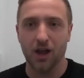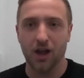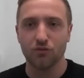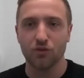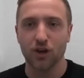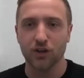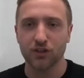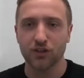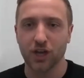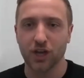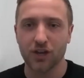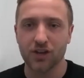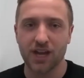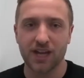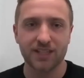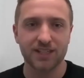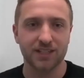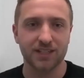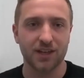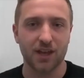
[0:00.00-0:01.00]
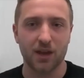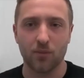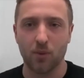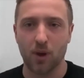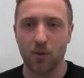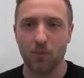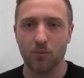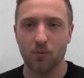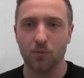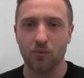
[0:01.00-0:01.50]
run Codat,
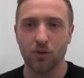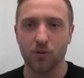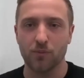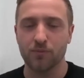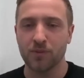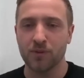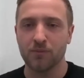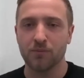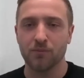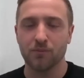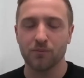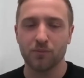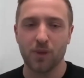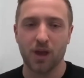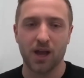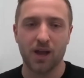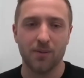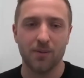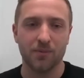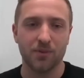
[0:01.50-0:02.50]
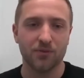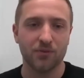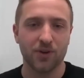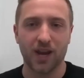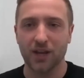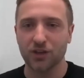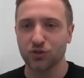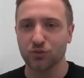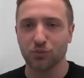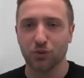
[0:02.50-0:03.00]
and the
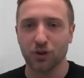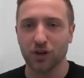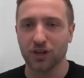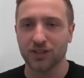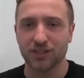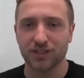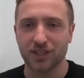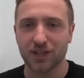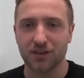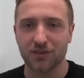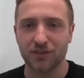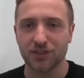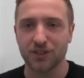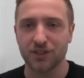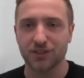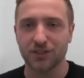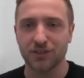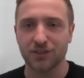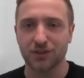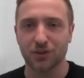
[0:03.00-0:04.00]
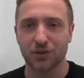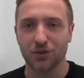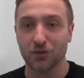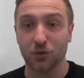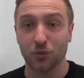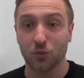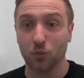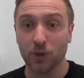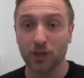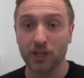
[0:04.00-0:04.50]
financial products and services
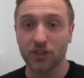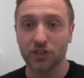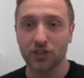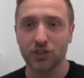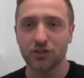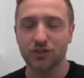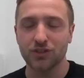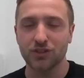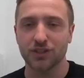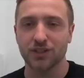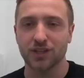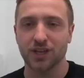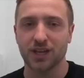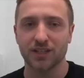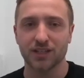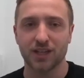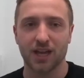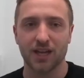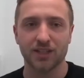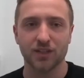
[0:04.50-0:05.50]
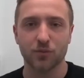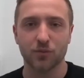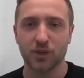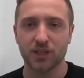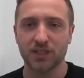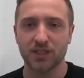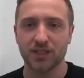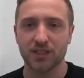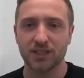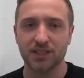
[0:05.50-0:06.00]
that we choose as a
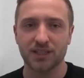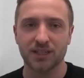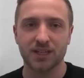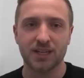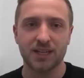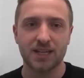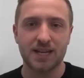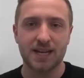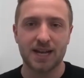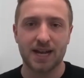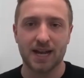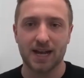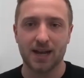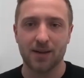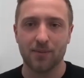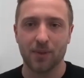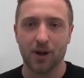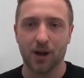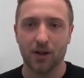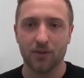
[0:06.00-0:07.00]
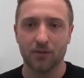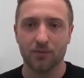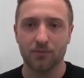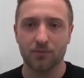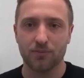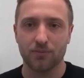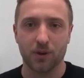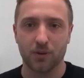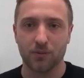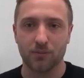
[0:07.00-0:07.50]
business,
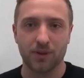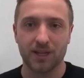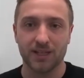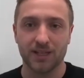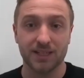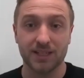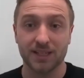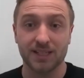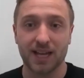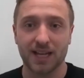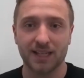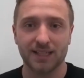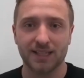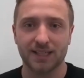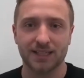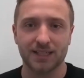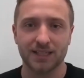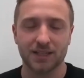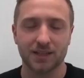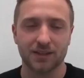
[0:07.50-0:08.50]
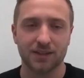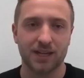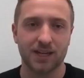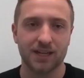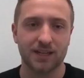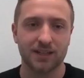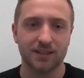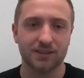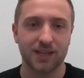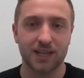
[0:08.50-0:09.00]
it's a necessity that
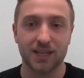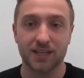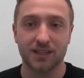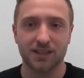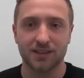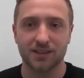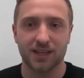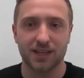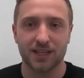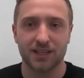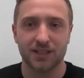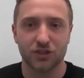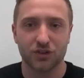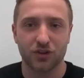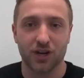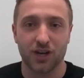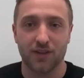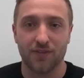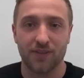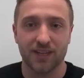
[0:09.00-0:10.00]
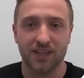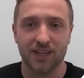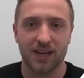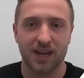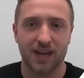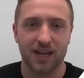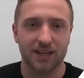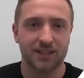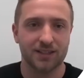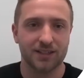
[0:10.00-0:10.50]
they integrate and they
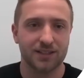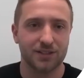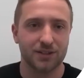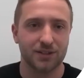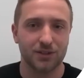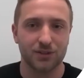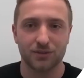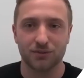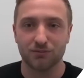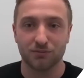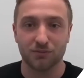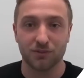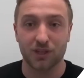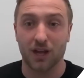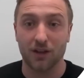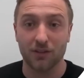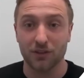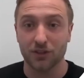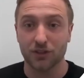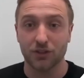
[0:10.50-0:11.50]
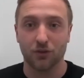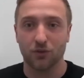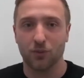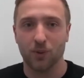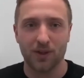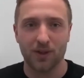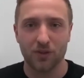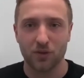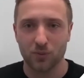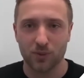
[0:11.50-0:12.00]
connect to the other
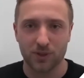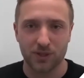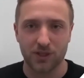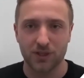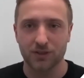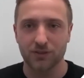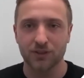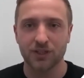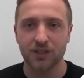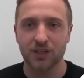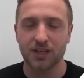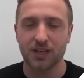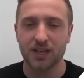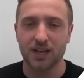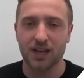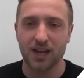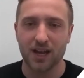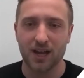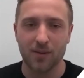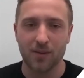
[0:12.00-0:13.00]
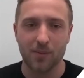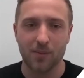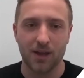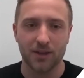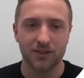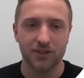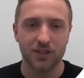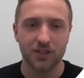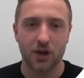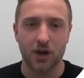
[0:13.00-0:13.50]
software that we use,
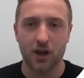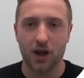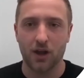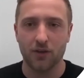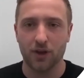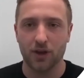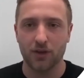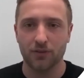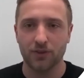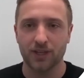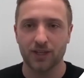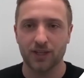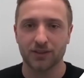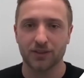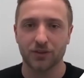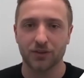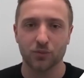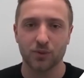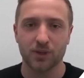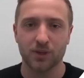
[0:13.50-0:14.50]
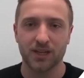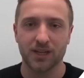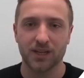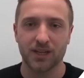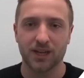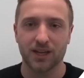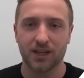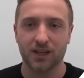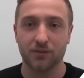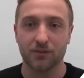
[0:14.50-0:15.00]
and so I think there'll be
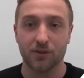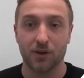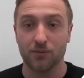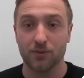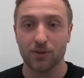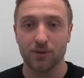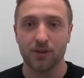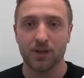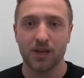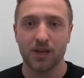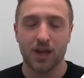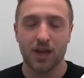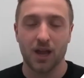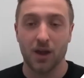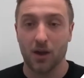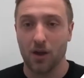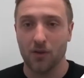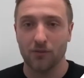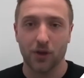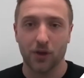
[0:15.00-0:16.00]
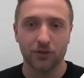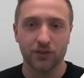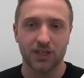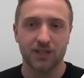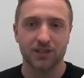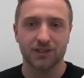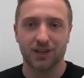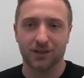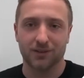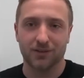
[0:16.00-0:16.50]
kind of a
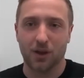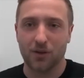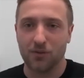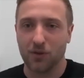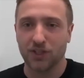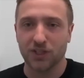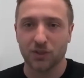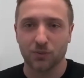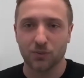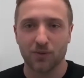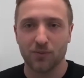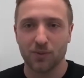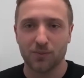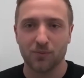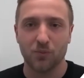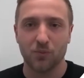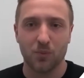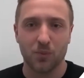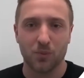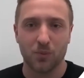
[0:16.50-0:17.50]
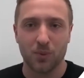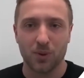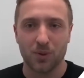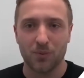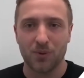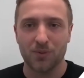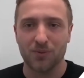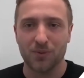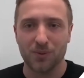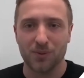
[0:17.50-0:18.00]
voting
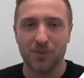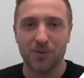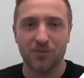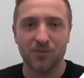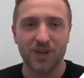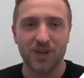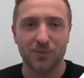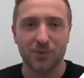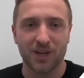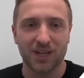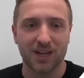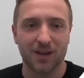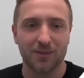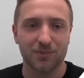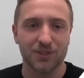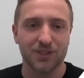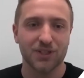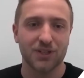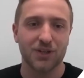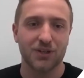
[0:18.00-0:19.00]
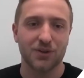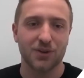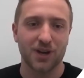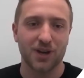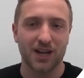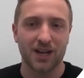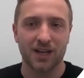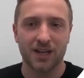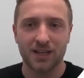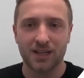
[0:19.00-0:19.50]
with the feet when it comes
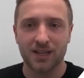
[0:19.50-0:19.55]
to